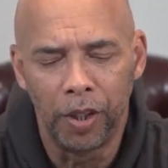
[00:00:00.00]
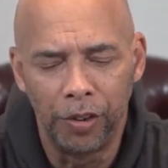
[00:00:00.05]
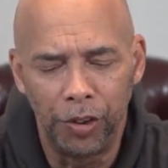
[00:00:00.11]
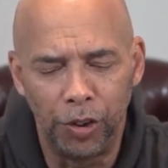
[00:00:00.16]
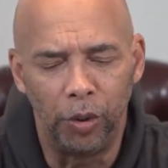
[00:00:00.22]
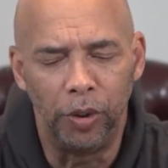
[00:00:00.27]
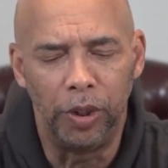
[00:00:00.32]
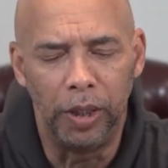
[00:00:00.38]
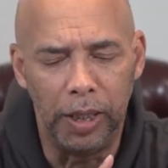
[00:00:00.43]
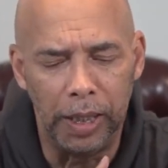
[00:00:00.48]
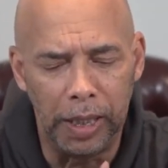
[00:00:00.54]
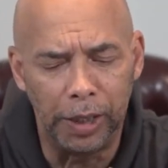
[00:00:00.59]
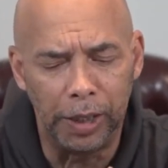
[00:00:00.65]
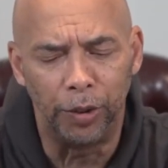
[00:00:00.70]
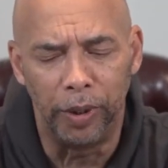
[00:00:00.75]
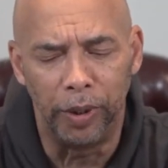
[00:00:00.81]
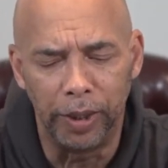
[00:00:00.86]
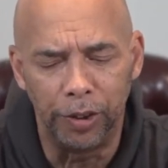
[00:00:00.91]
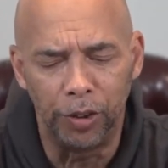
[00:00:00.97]
So
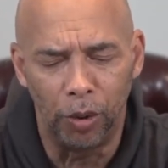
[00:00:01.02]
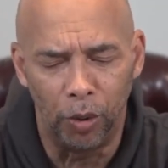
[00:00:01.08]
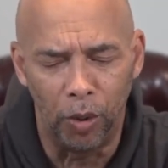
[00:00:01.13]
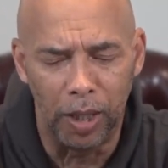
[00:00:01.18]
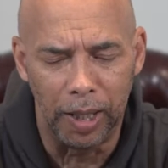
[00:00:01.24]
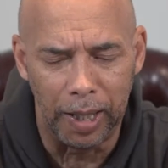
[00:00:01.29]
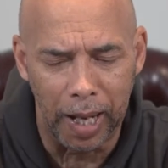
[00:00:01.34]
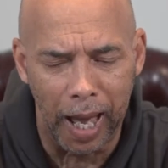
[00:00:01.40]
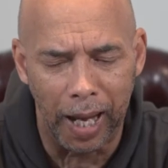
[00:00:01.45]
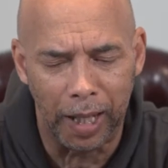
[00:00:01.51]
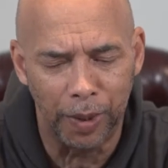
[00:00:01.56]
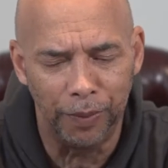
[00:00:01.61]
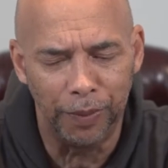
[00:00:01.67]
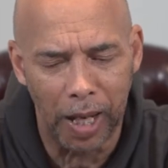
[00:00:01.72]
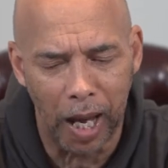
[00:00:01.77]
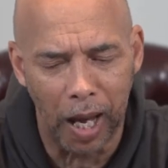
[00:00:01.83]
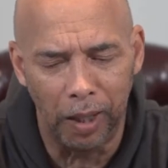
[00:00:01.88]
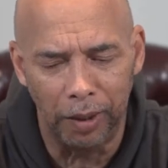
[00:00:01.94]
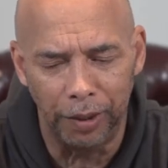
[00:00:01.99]
ignorance or lack of
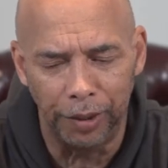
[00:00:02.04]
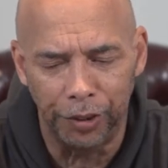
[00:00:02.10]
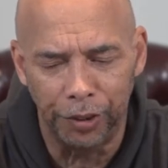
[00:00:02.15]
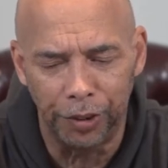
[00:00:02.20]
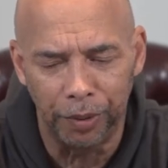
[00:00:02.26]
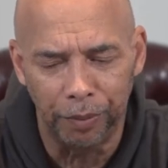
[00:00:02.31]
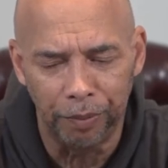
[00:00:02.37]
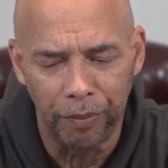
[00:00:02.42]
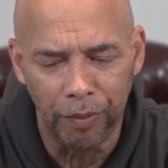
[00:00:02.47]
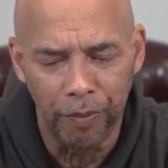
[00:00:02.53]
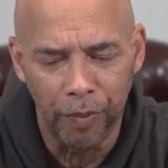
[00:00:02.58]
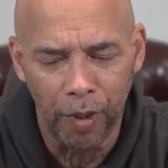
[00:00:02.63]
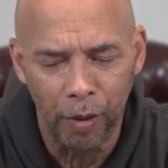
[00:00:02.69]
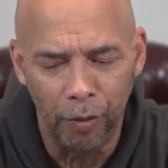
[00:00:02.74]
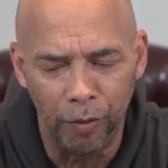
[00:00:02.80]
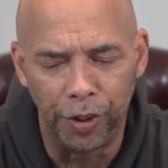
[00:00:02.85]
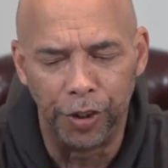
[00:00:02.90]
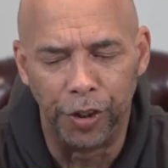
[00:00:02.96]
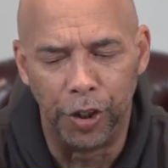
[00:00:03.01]
knowledge
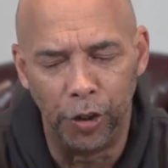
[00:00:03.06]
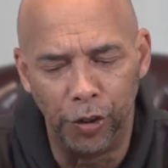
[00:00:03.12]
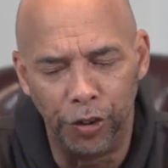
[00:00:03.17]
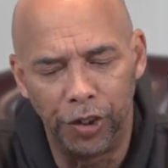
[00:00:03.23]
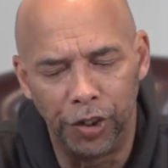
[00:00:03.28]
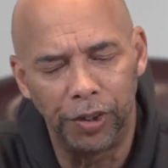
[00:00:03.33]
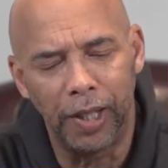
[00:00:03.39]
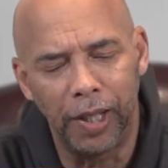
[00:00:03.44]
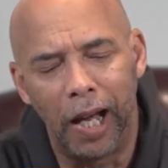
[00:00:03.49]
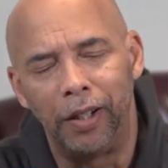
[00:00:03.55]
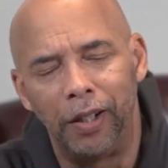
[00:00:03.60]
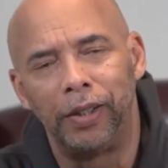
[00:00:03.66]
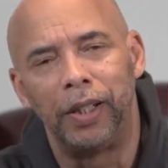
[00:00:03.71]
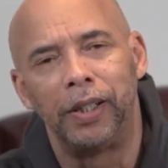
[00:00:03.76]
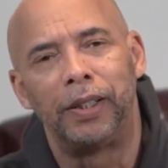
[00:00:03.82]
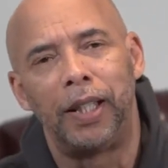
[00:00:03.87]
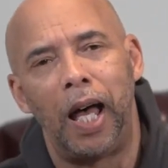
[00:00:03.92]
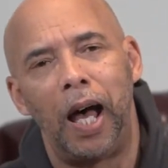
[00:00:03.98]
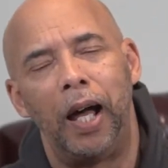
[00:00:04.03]
reduces our
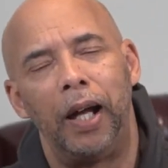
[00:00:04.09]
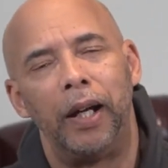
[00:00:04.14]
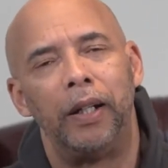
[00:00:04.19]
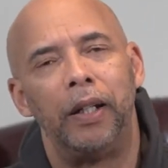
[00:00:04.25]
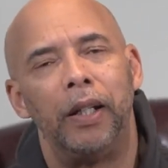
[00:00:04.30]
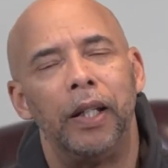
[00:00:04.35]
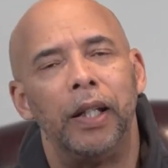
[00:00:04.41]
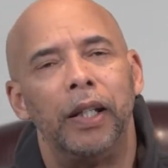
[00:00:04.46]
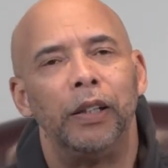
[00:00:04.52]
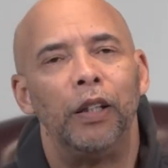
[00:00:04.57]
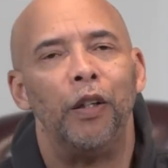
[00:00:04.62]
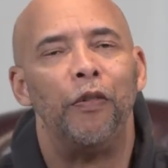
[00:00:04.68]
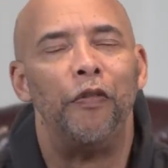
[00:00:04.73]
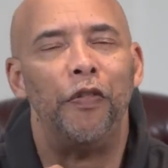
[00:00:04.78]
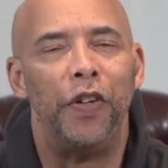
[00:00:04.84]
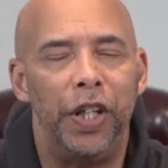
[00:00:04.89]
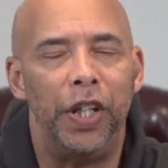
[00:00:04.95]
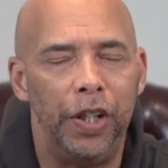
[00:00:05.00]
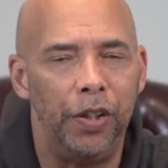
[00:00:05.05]
desire to
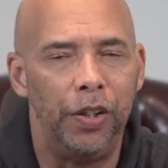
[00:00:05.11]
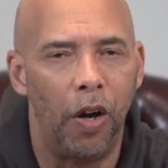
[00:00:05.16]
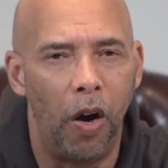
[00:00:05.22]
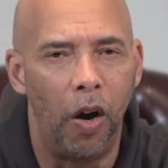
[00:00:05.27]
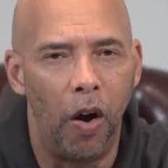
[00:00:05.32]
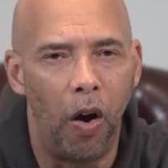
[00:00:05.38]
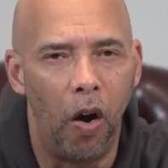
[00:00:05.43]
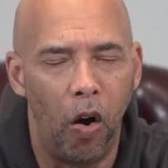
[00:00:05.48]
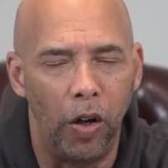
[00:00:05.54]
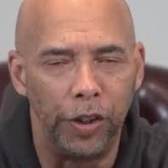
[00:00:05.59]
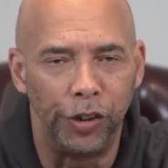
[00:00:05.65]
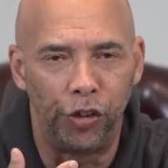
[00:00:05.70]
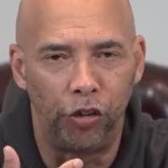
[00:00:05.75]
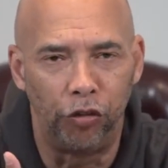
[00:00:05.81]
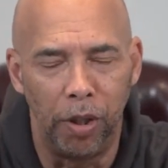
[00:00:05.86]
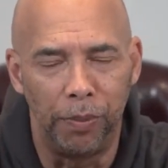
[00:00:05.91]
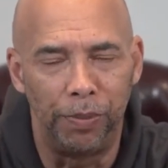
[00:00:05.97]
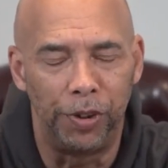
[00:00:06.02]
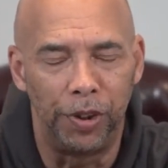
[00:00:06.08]
feed on
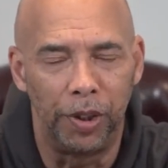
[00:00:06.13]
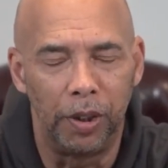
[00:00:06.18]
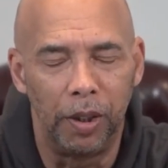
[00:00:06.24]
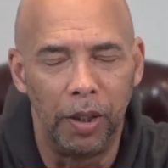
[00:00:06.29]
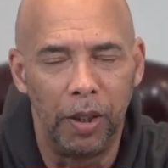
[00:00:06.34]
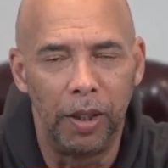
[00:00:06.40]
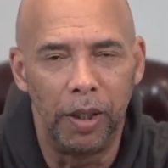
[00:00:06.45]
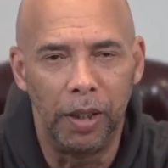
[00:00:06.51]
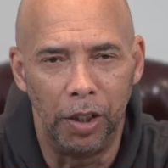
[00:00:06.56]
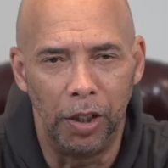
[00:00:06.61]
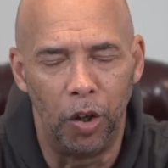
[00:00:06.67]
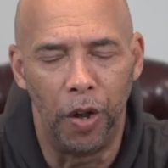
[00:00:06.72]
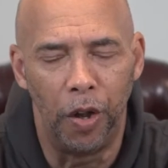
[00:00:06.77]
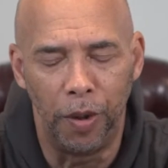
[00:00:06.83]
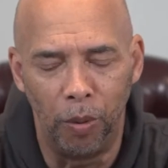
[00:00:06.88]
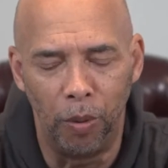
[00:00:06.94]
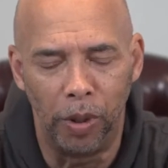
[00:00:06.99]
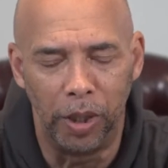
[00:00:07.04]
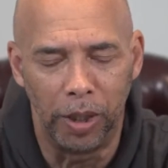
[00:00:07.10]
Scripture and
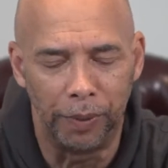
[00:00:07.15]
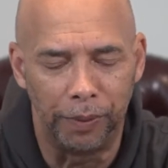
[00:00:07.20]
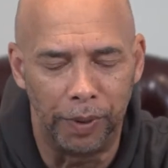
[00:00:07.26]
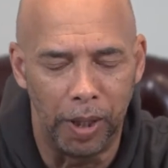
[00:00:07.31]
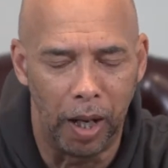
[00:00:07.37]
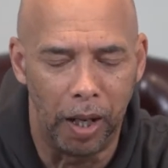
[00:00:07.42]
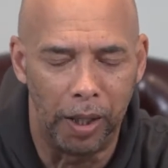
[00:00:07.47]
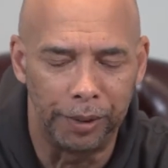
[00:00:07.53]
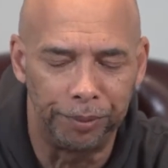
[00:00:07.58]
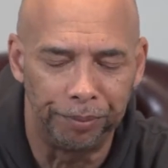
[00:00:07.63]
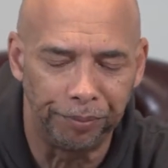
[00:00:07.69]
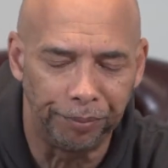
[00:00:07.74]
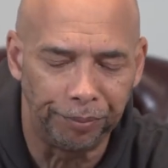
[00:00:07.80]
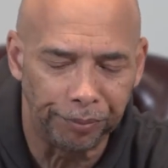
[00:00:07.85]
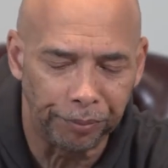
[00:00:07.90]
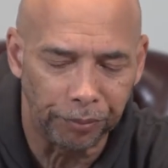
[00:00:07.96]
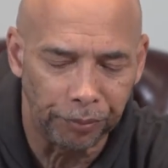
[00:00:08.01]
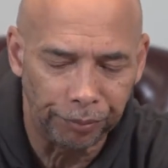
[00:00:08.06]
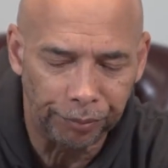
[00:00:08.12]
on the Word of God.
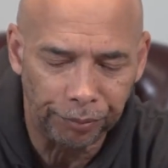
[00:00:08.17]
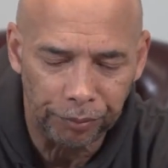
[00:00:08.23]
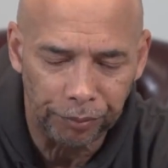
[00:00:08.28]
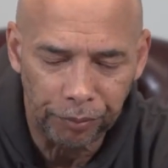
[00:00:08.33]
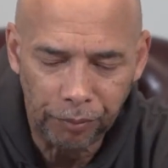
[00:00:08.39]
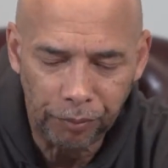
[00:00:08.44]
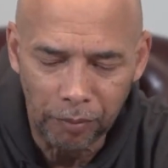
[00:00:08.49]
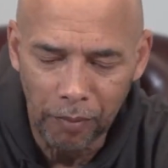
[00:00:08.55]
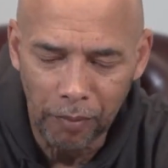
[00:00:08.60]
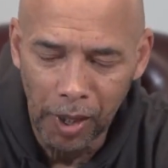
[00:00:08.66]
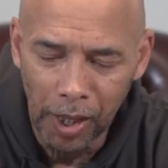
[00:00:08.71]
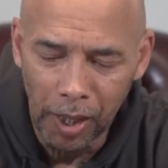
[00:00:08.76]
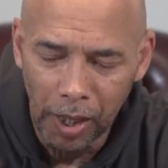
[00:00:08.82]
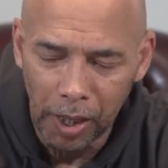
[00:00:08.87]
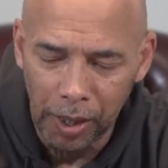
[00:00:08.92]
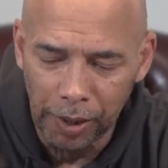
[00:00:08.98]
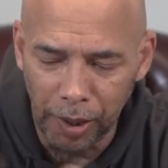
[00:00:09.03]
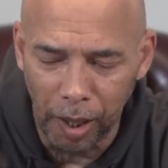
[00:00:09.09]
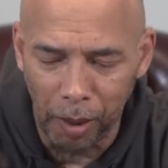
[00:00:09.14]

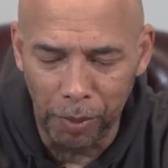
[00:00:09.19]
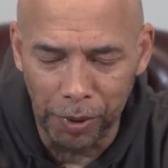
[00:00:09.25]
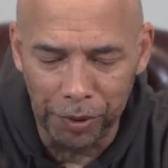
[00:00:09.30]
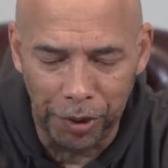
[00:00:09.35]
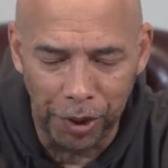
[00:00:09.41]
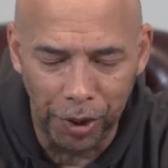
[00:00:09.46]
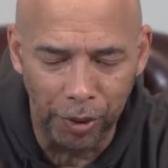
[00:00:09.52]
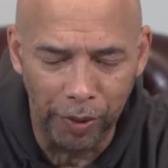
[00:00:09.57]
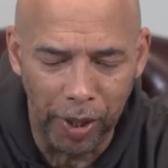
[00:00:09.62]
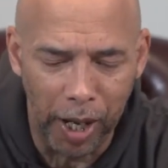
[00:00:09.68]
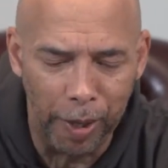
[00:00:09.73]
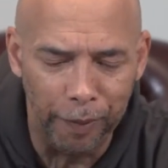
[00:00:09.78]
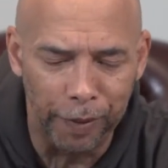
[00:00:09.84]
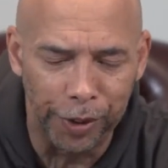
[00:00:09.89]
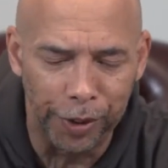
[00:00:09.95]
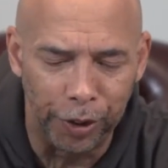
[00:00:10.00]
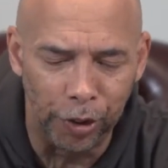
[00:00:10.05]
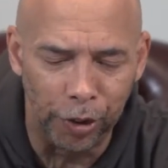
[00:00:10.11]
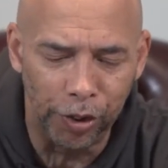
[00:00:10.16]
Number two, a
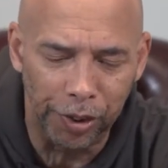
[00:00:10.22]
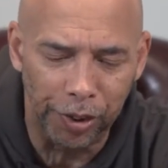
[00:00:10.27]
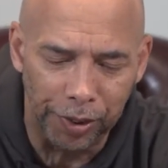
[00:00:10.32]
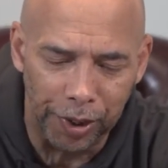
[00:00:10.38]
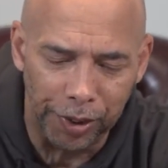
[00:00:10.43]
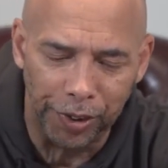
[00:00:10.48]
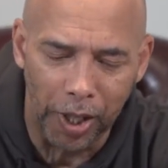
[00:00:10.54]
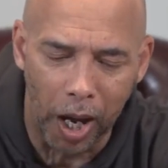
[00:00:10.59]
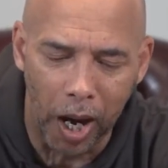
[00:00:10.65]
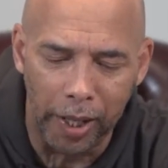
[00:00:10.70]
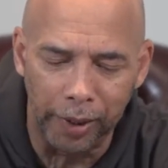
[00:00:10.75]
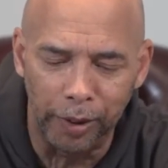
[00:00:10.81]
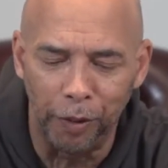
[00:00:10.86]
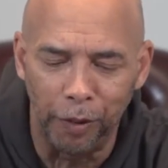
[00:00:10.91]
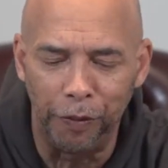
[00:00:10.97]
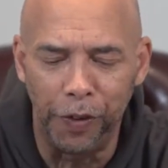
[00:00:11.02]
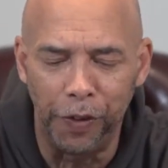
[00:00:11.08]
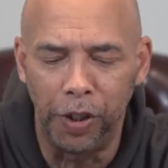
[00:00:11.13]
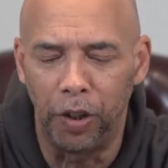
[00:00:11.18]
reduced desire
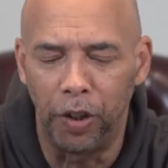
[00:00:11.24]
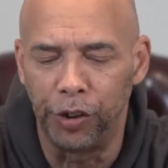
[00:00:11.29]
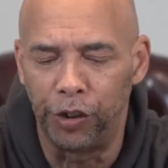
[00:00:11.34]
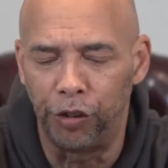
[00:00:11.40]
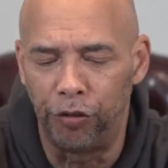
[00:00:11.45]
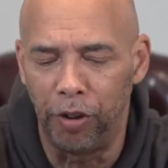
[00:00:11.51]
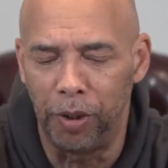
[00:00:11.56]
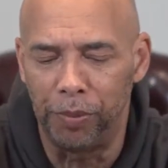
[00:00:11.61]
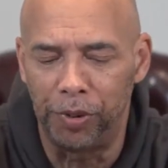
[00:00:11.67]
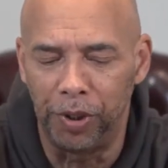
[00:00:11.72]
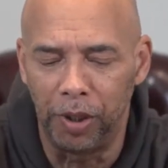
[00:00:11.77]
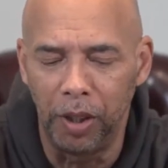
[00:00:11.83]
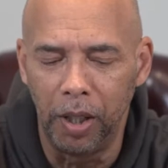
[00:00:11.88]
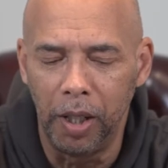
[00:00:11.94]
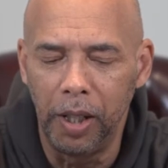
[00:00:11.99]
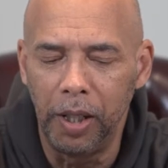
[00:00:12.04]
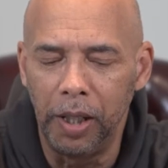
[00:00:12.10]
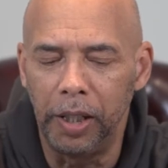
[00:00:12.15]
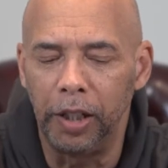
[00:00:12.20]
to feed on Scripture
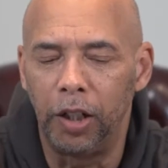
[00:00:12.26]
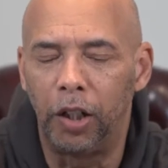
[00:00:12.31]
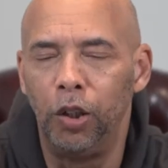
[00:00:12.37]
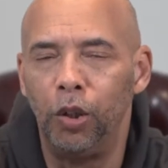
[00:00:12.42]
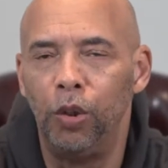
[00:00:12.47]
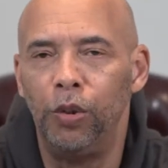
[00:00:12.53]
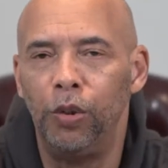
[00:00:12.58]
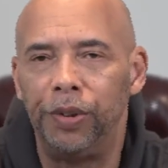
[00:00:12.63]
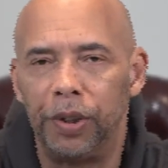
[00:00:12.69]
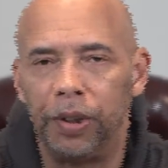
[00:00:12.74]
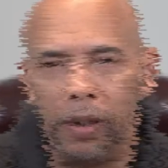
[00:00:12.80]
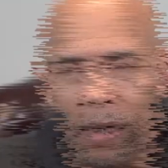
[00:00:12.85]
includes